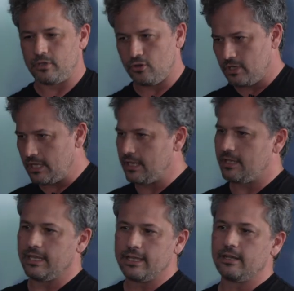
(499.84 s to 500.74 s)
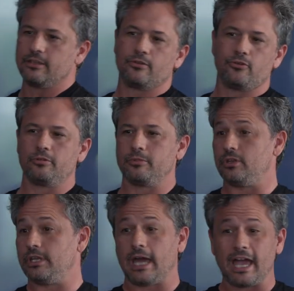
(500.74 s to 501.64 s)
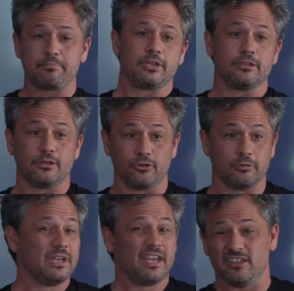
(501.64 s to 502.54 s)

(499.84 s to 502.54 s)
You need legal in the room. You need IP in the room.